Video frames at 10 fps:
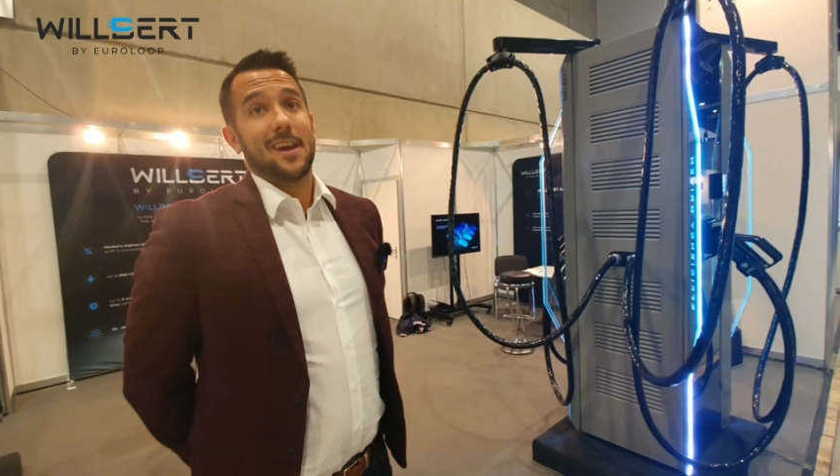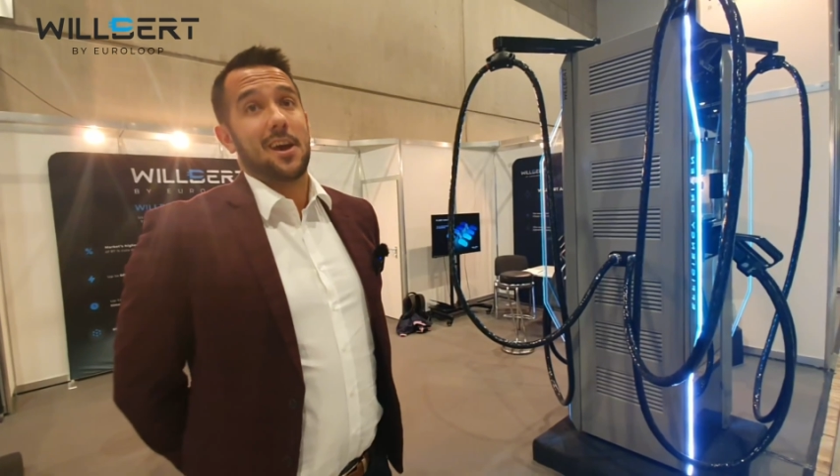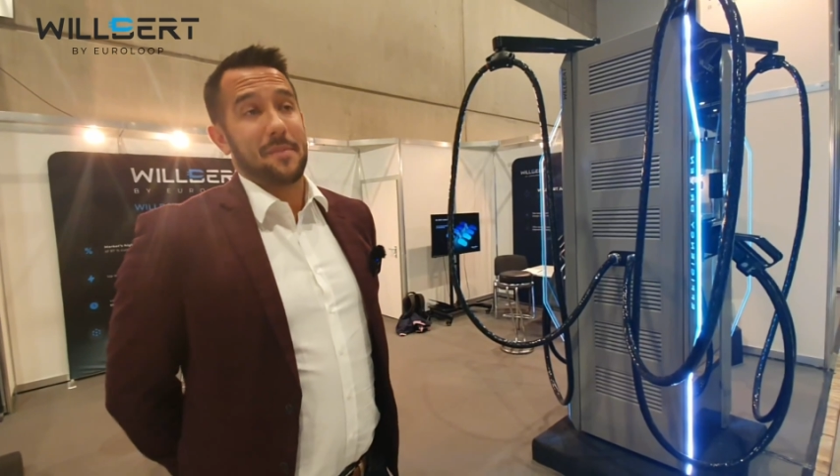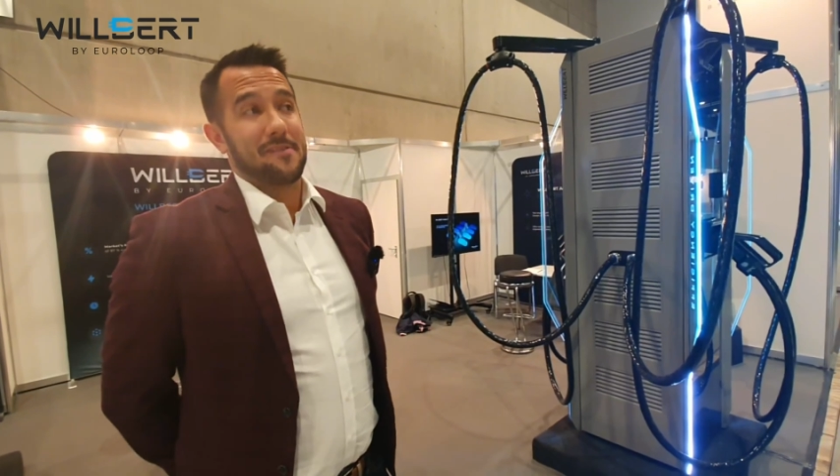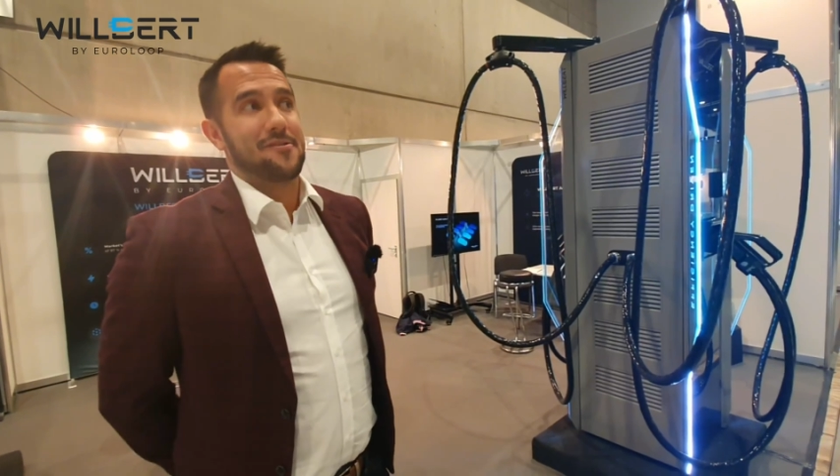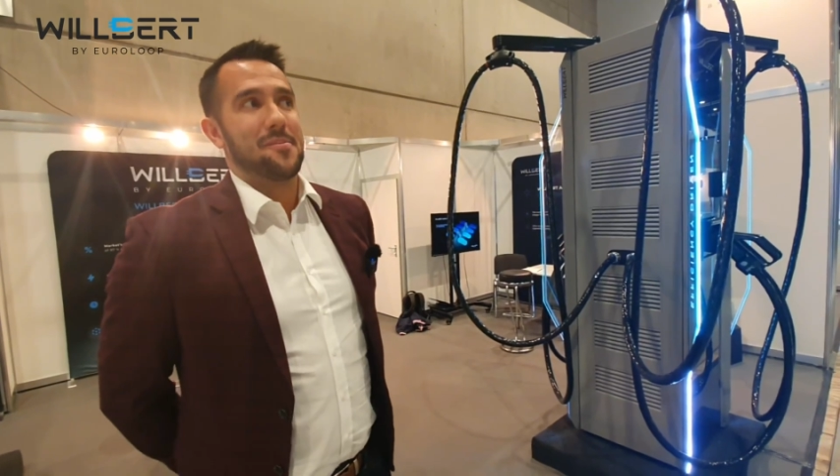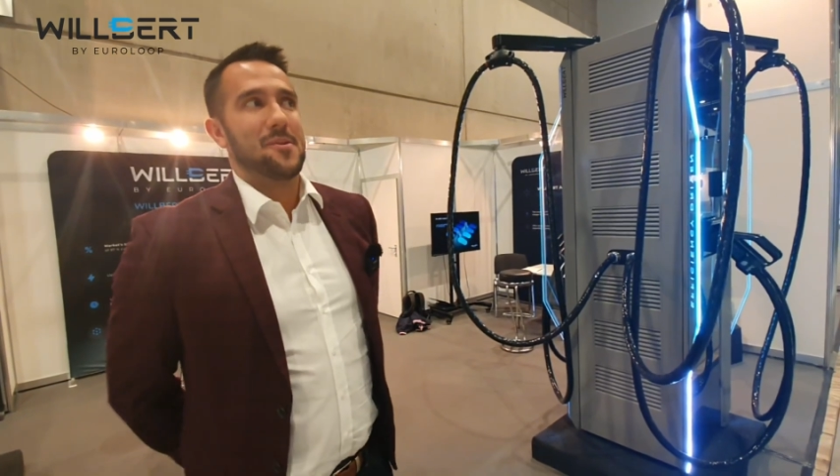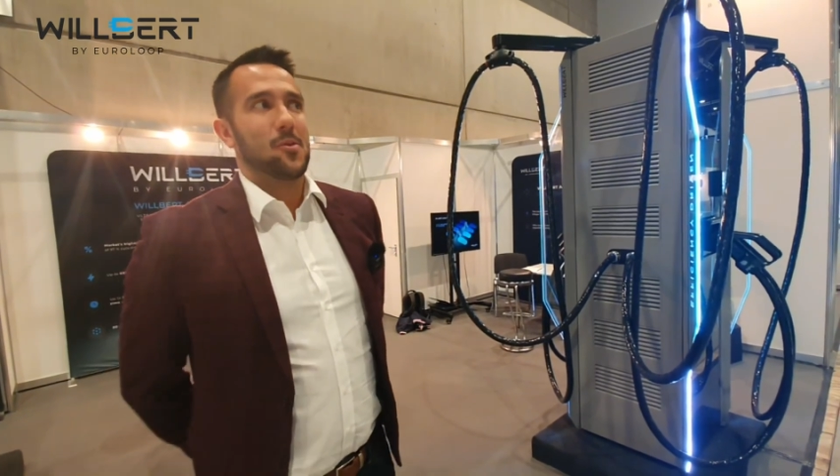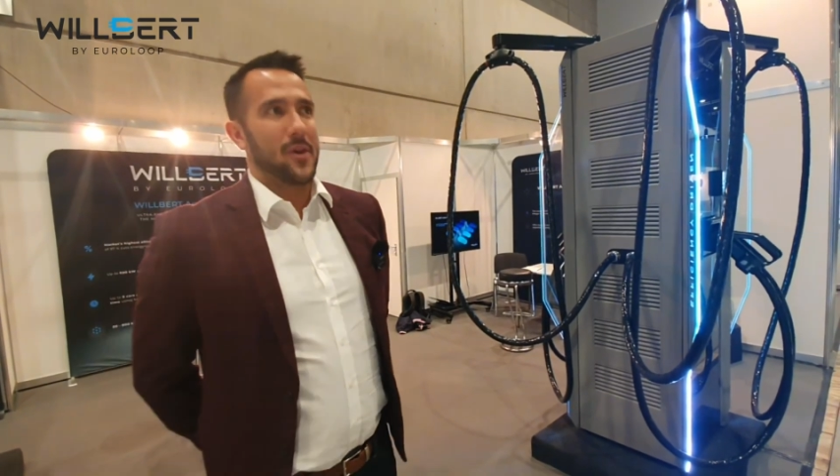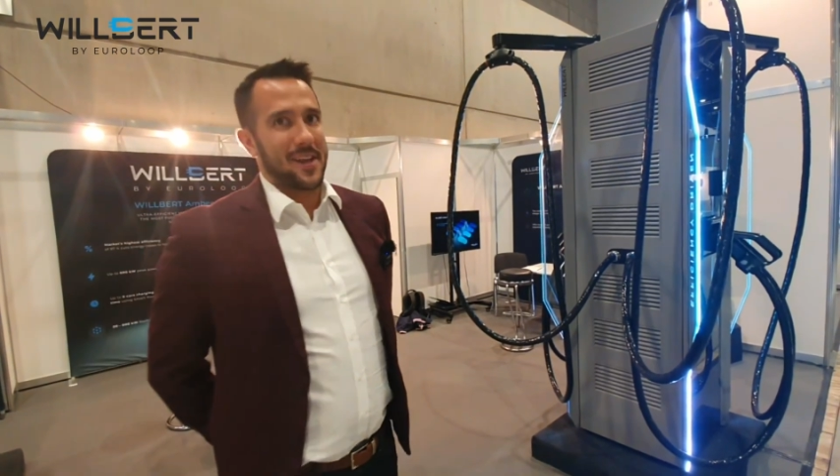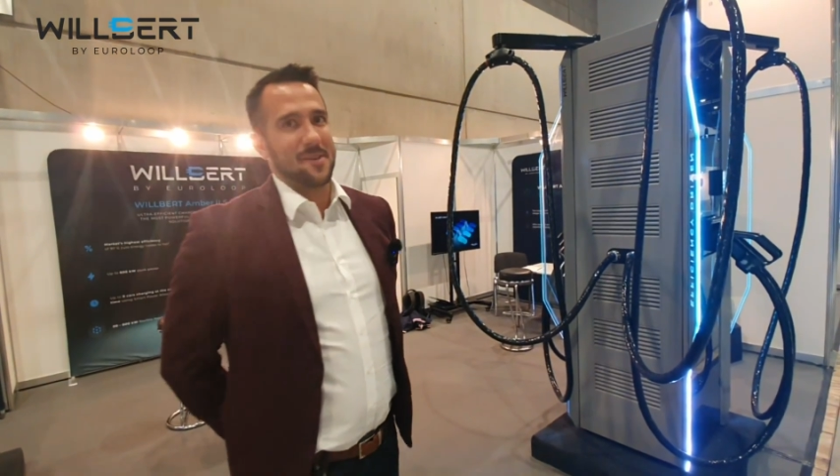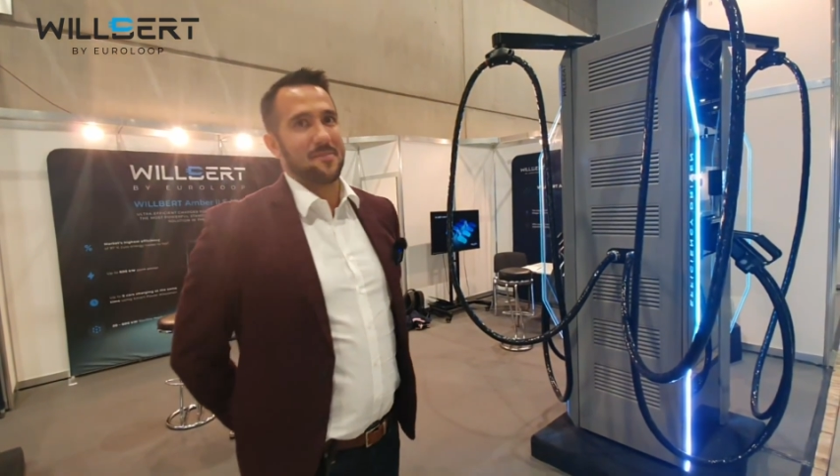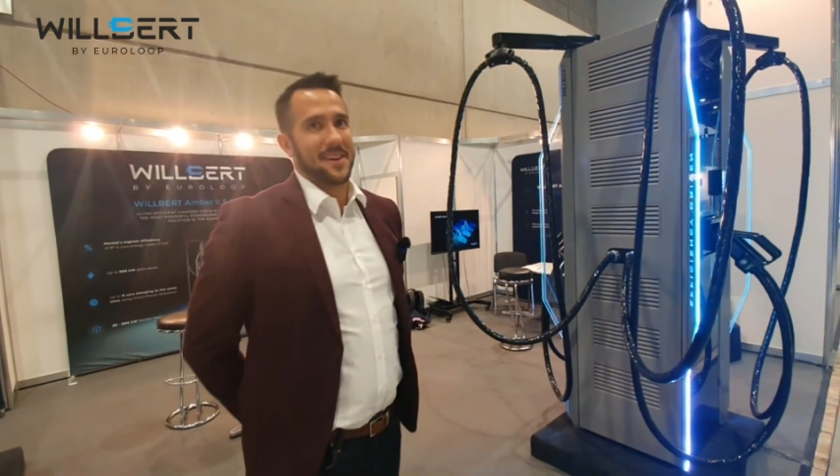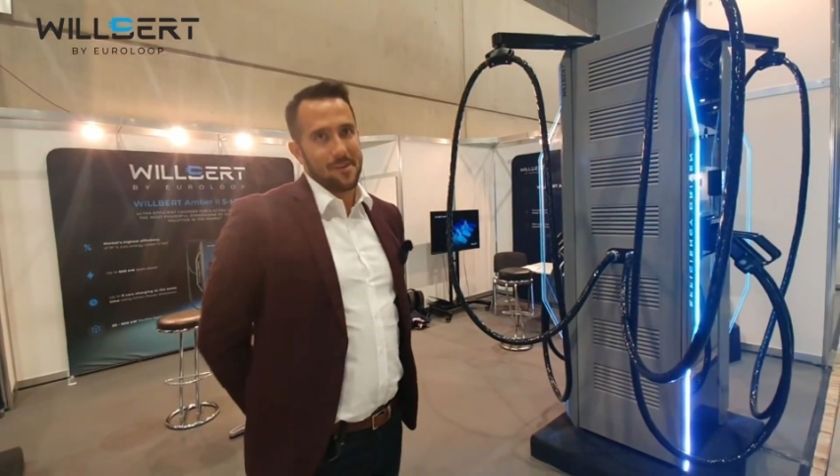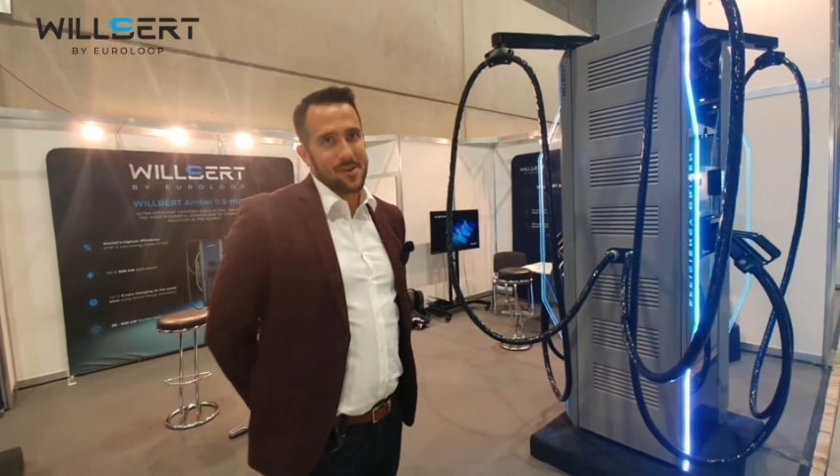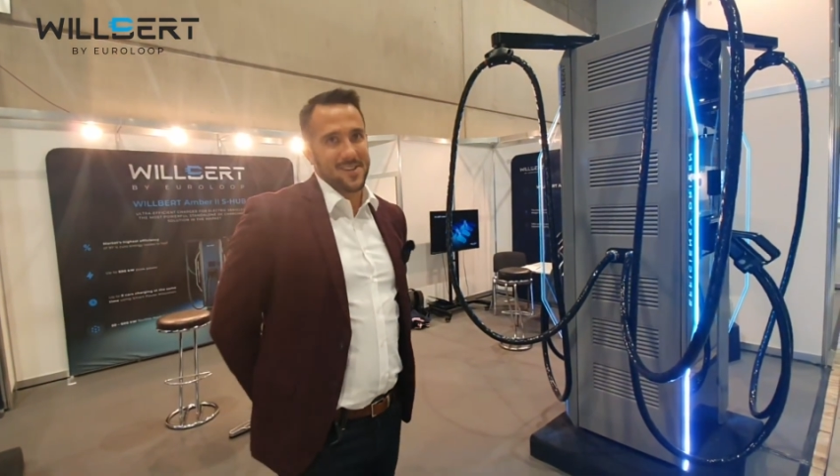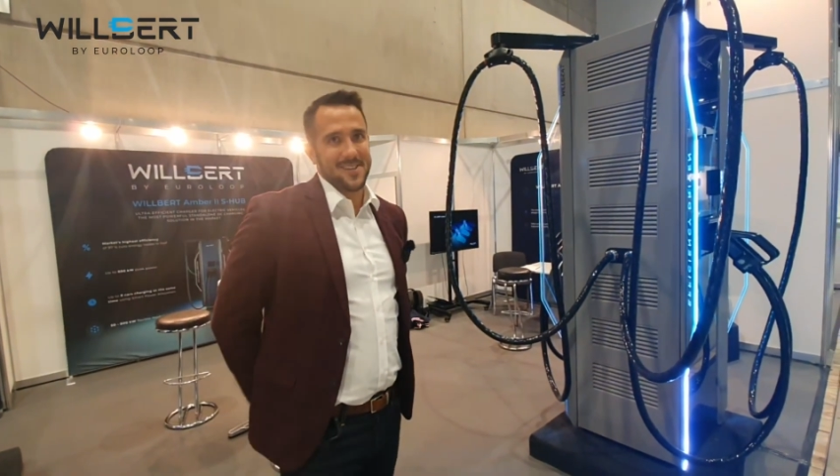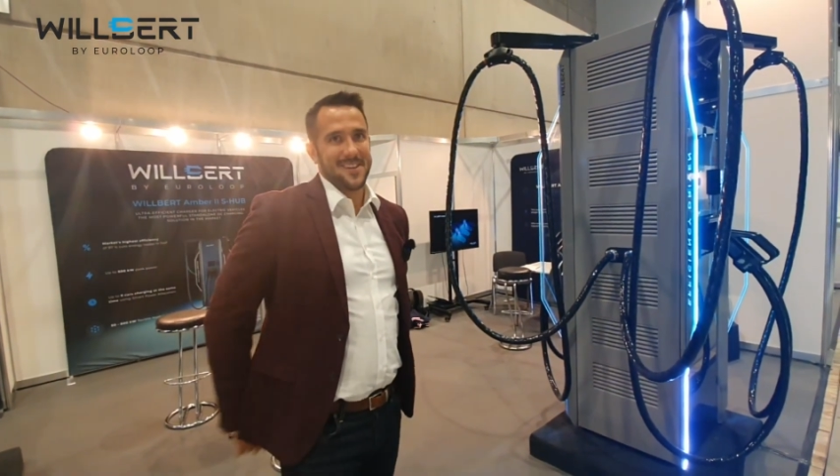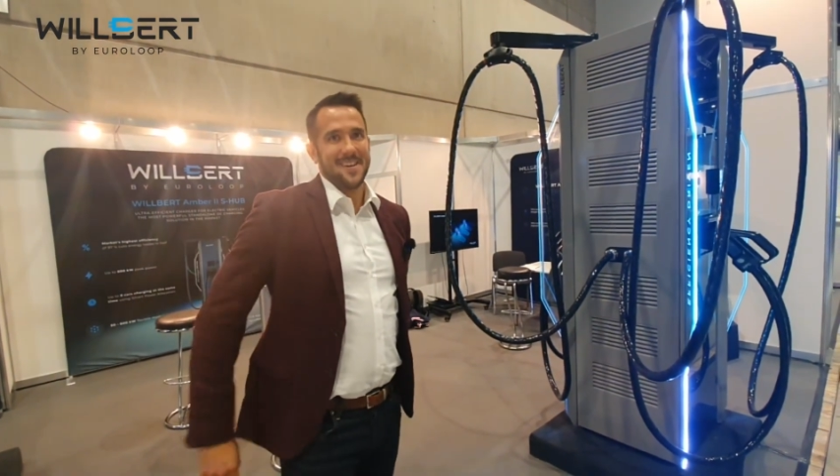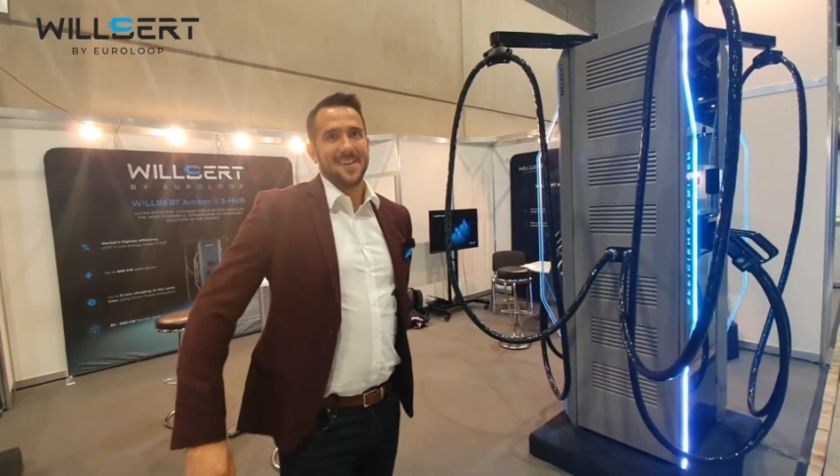coming from William Gilbert,